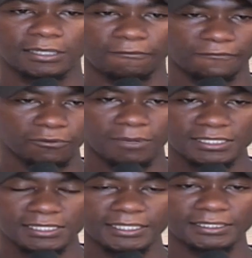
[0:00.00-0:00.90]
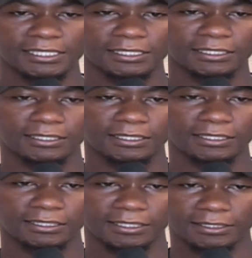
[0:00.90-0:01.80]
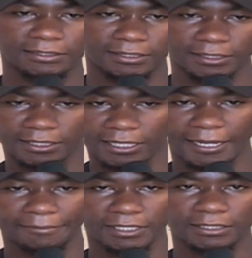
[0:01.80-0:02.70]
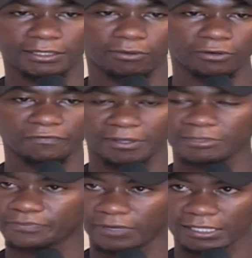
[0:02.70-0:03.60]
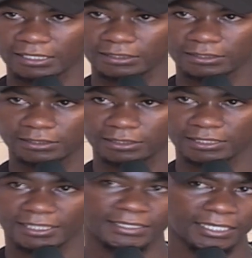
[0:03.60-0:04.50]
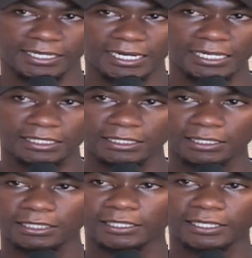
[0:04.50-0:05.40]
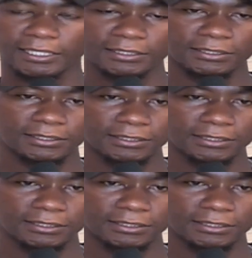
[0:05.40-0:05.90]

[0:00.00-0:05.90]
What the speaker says: few months later, they come and one of them is pregnant, sana sana the girl. And